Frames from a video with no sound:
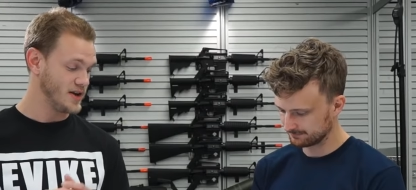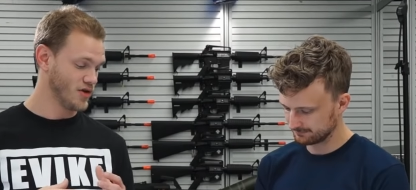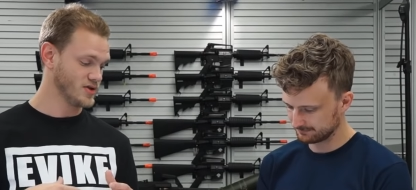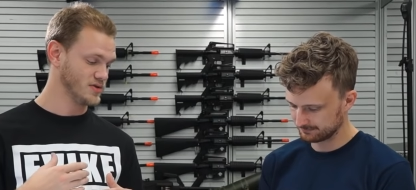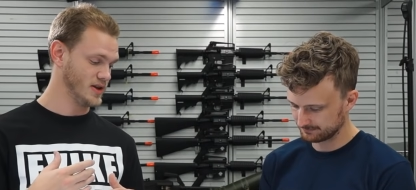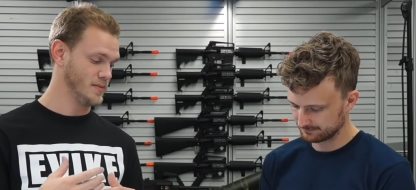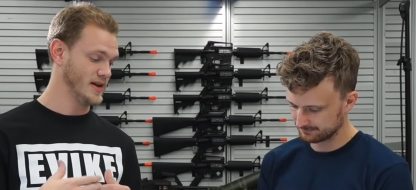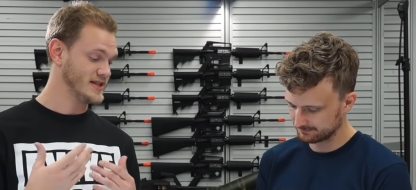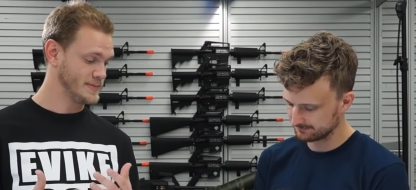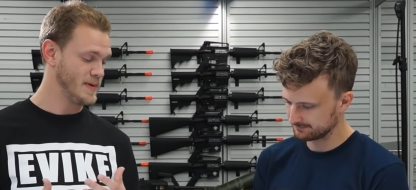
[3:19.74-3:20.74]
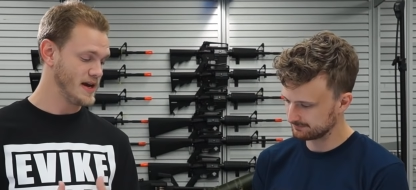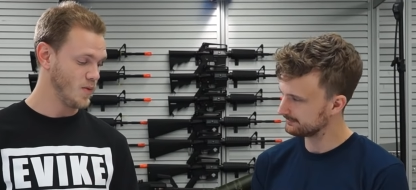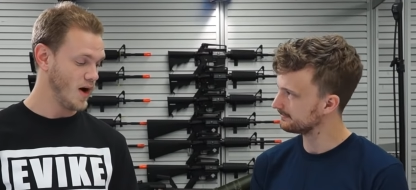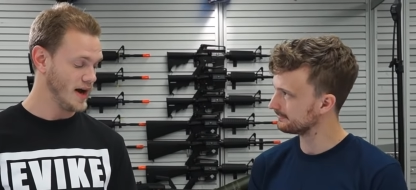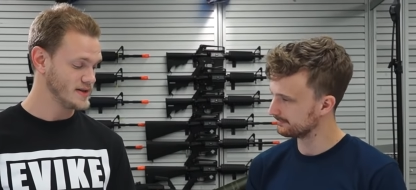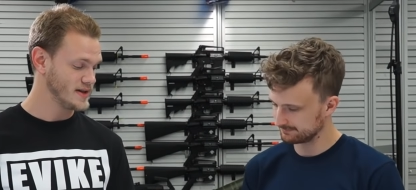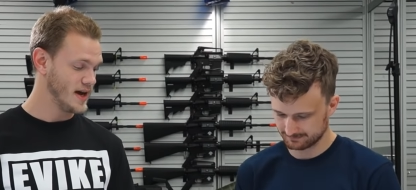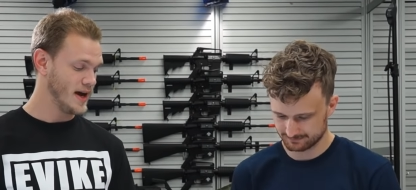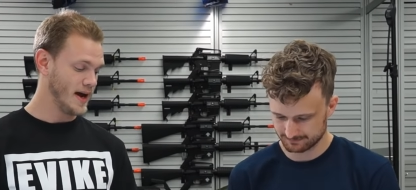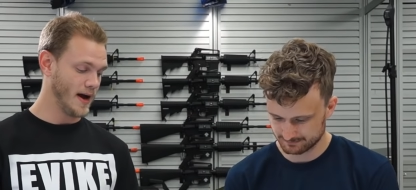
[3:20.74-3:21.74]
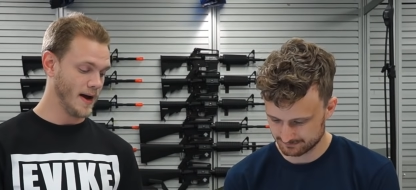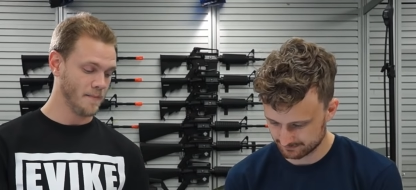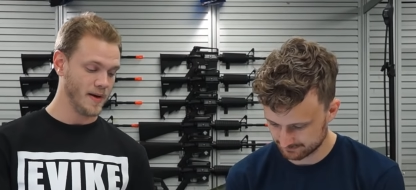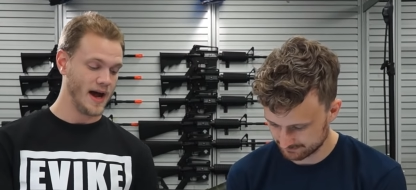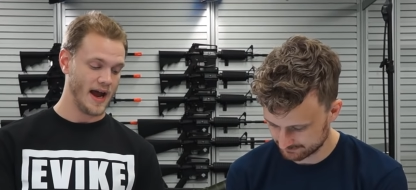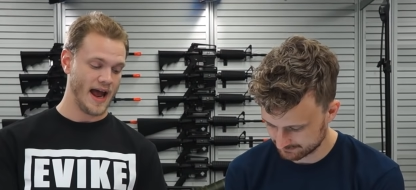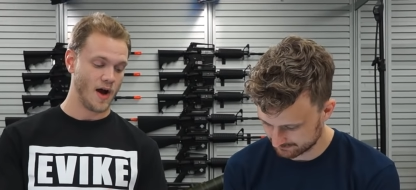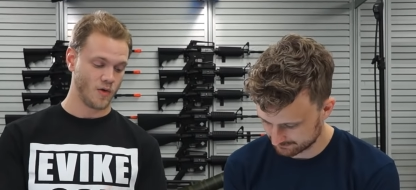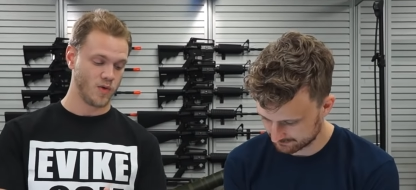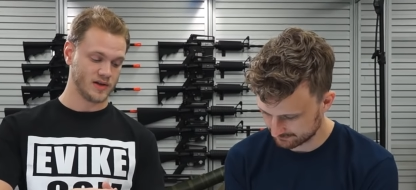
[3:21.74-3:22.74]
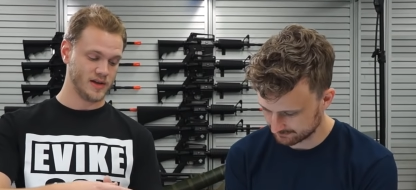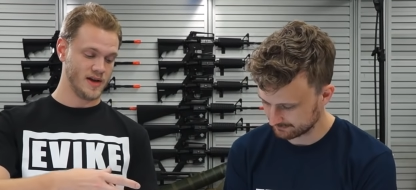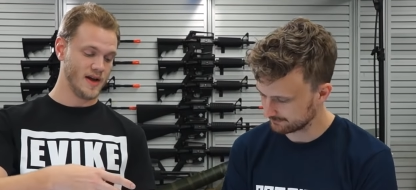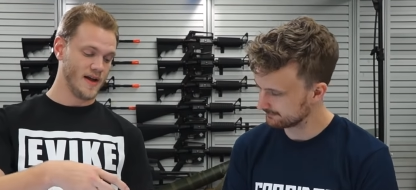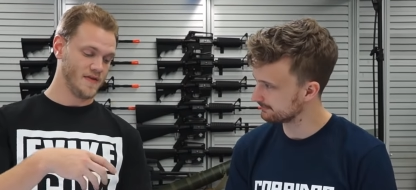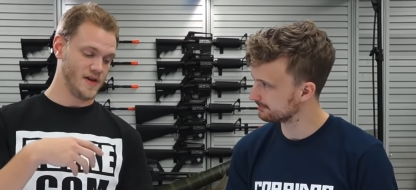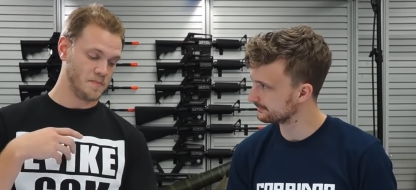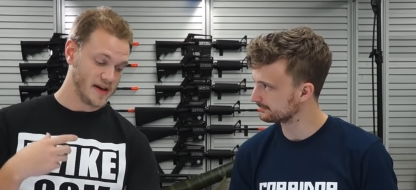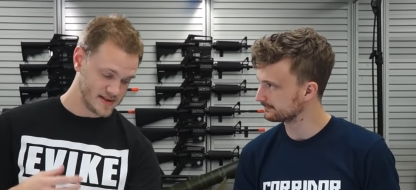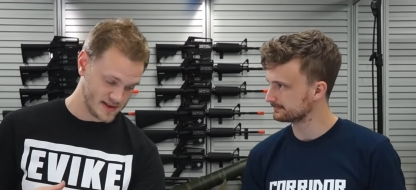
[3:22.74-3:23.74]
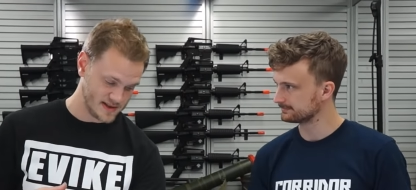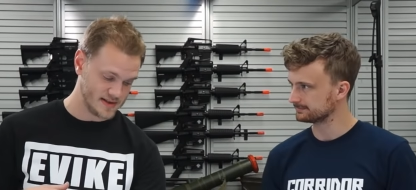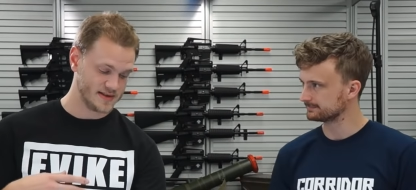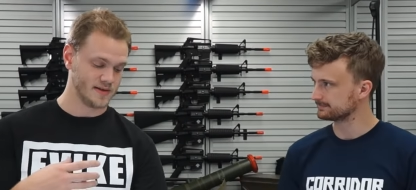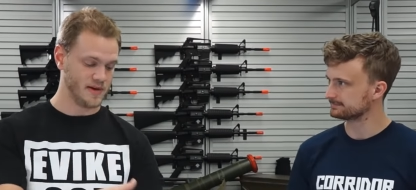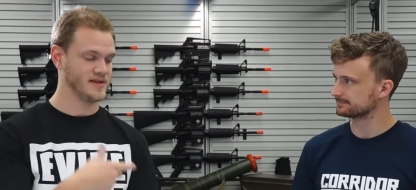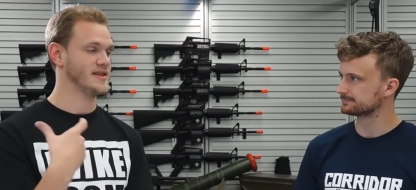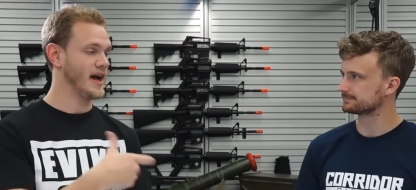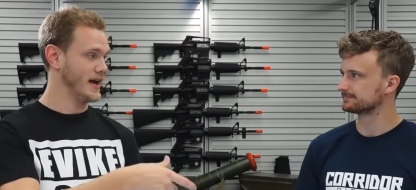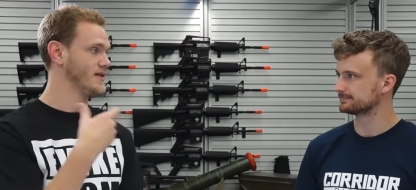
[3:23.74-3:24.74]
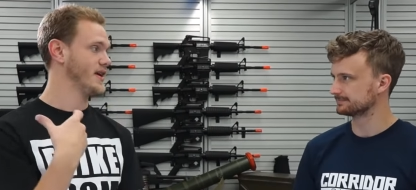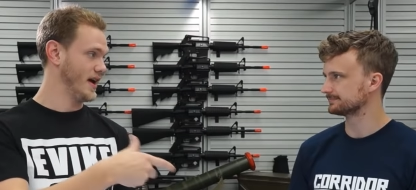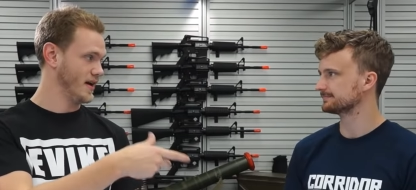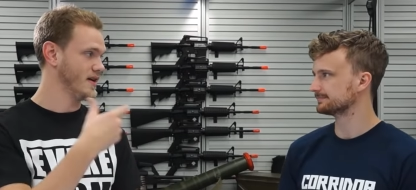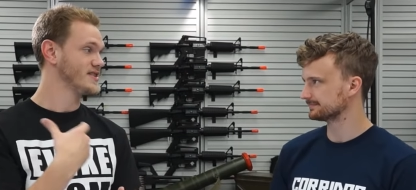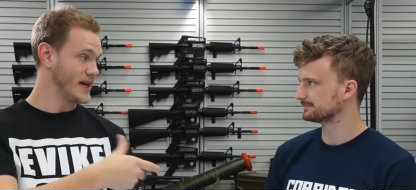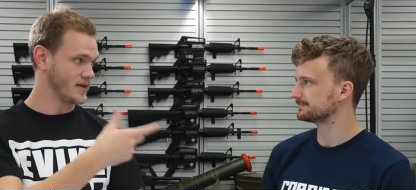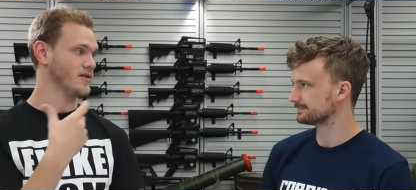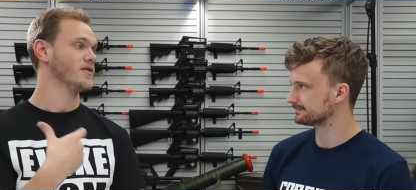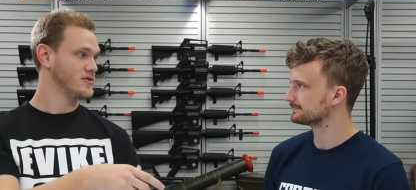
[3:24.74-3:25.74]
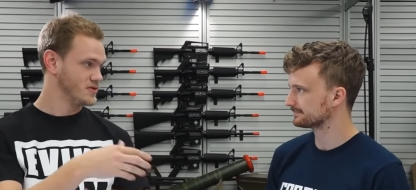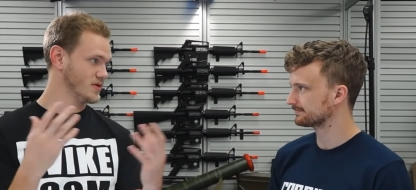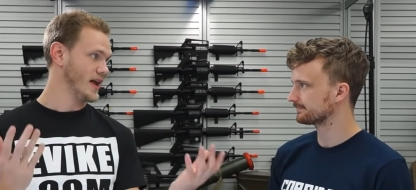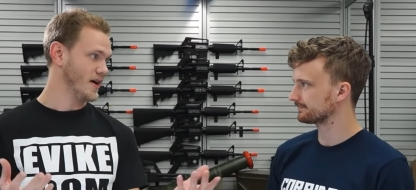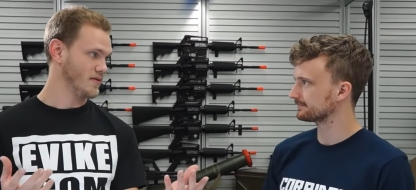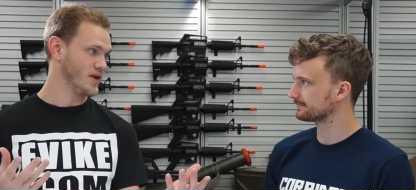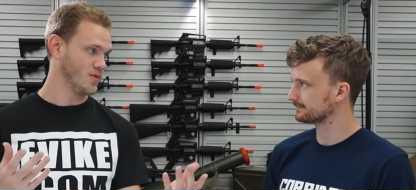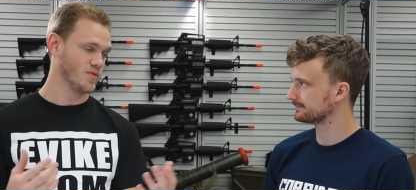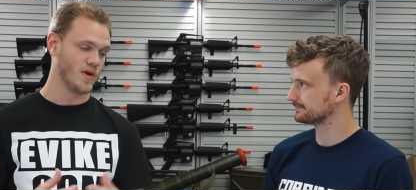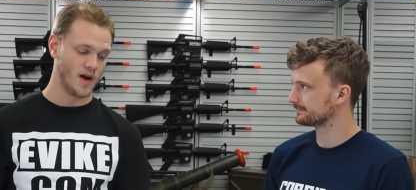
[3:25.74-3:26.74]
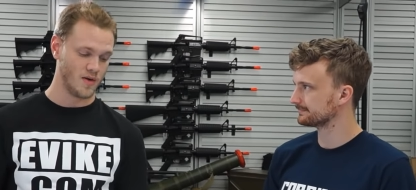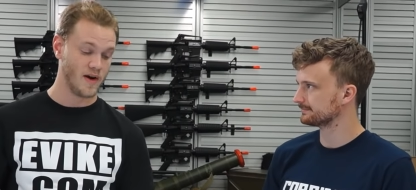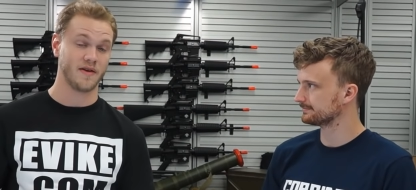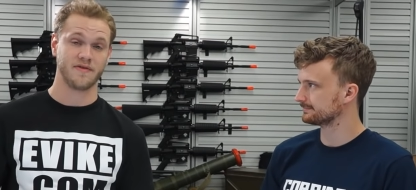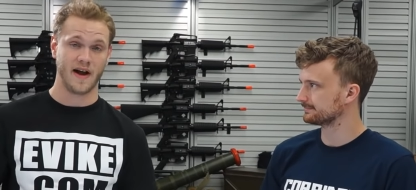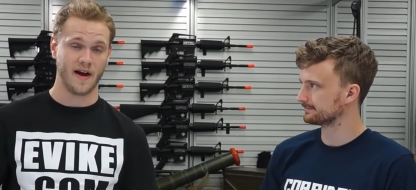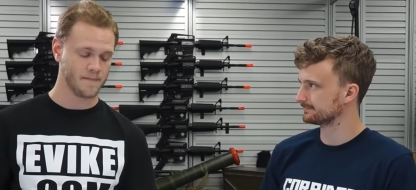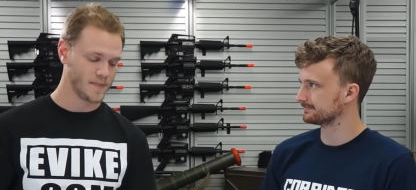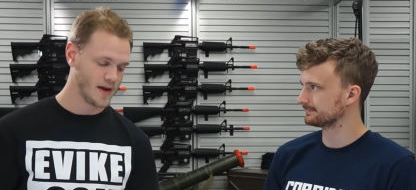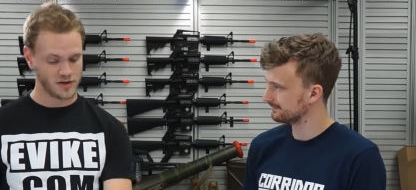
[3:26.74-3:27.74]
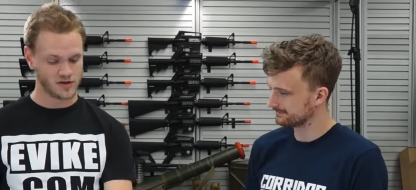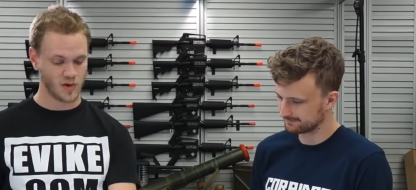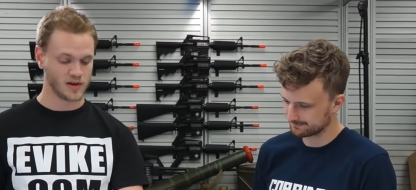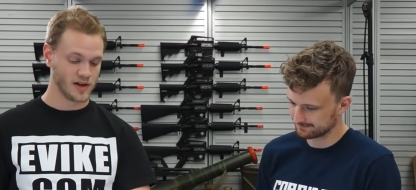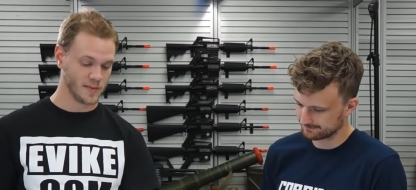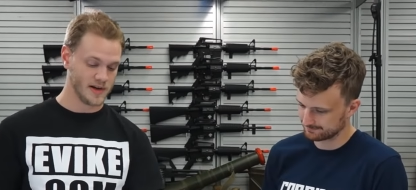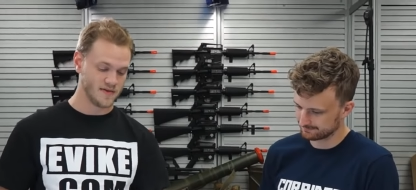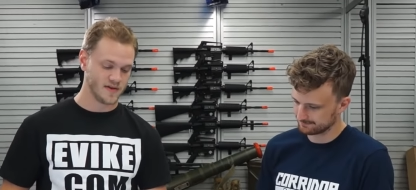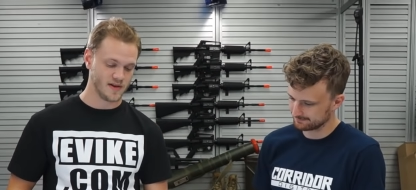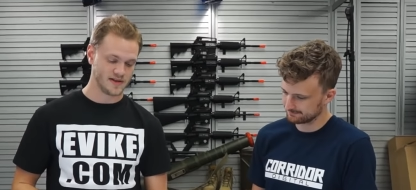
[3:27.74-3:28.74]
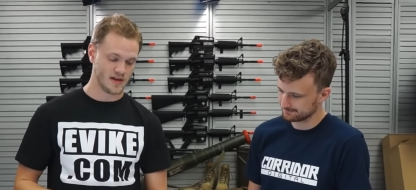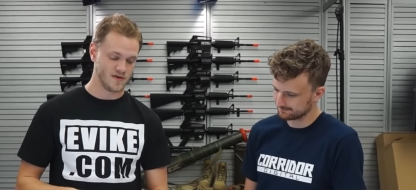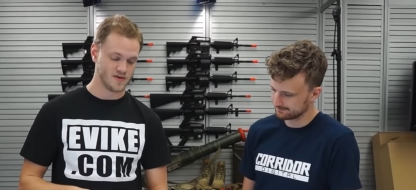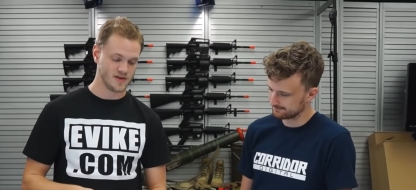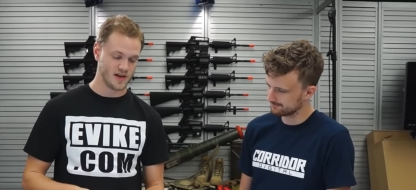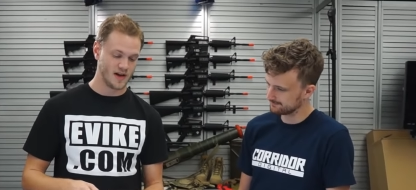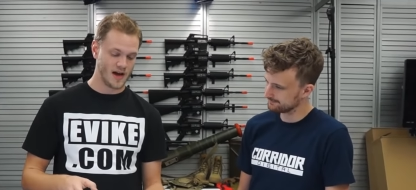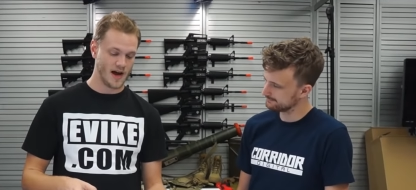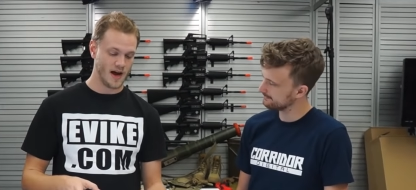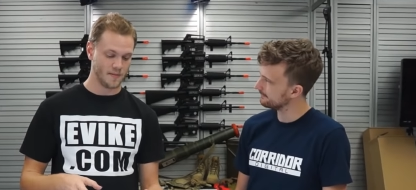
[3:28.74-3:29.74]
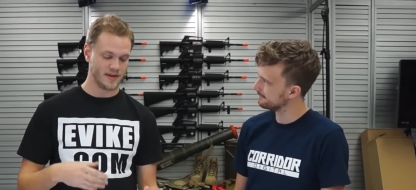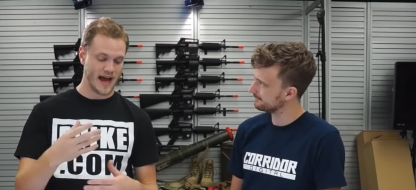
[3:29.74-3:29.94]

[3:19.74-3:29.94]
Speaker 1: and you're also limited speed-wise uh, by how quickly the piston system inside can cycle to allow you know uh, rate of fire. Now, electrics work a little bit different. Instead of using um,